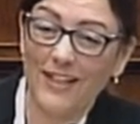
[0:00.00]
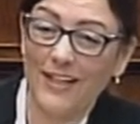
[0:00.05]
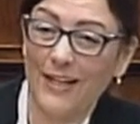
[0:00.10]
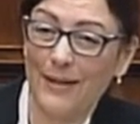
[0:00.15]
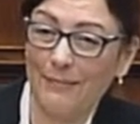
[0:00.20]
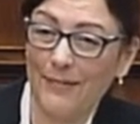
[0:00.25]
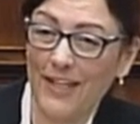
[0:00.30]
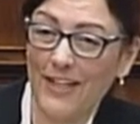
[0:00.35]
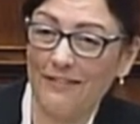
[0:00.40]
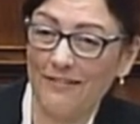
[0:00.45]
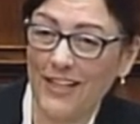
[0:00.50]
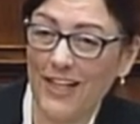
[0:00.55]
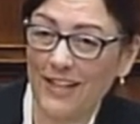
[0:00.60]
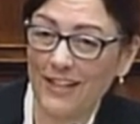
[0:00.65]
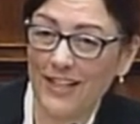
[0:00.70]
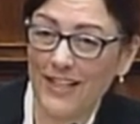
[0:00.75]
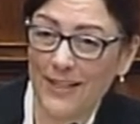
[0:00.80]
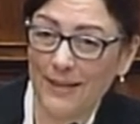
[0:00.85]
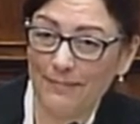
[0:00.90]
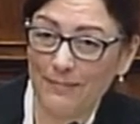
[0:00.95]
that have
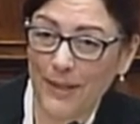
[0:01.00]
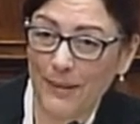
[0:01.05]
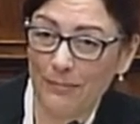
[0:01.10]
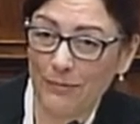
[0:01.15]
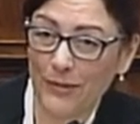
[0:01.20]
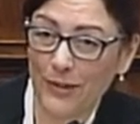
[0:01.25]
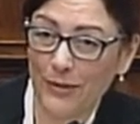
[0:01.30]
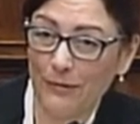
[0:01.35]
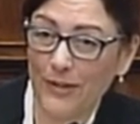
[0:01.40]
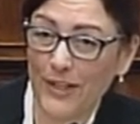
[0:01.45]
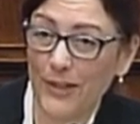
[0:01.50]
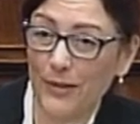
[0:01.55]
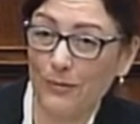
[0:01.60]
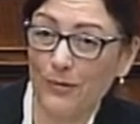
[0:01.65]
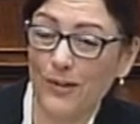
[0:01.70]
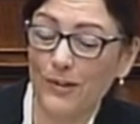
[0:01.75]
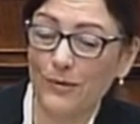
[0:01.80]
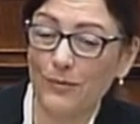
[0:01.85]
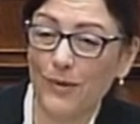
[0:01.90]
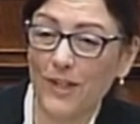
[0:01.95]
not kept up with the way the
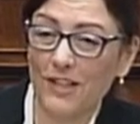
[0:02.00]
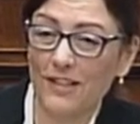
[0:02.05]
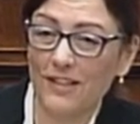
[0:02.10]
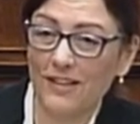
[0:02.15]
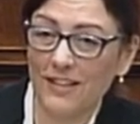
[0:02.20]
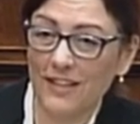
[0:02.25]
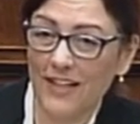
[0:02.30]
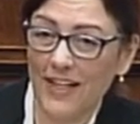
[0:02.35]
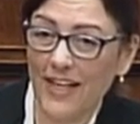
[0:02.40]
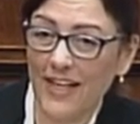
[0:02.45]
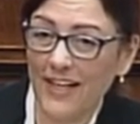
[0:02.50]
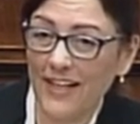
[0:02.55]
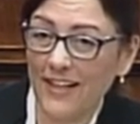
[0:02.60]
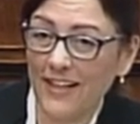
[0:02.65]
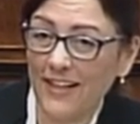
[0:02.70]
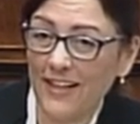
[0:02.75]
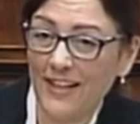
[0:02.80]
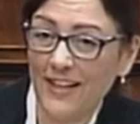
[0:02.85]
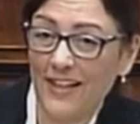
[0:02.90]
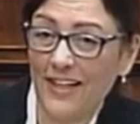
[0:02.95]
world works
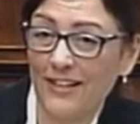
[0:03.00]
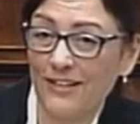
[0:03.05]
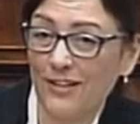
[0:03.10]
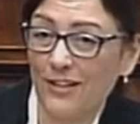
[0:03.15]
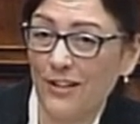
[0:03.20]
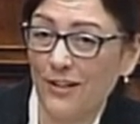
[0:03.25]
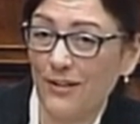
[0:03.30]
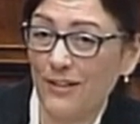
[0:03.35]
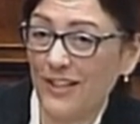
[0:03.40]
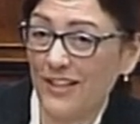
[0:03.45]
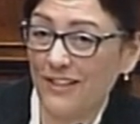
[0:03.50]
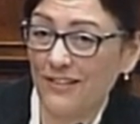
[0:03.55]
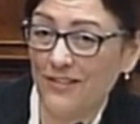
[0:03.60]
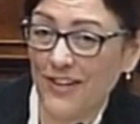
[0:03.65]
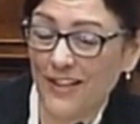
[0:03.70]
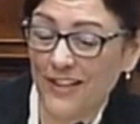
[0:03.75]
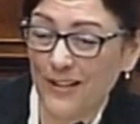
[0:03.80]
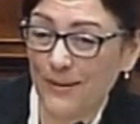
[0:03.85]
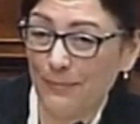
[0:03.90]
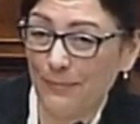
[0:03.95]
today. And so it is very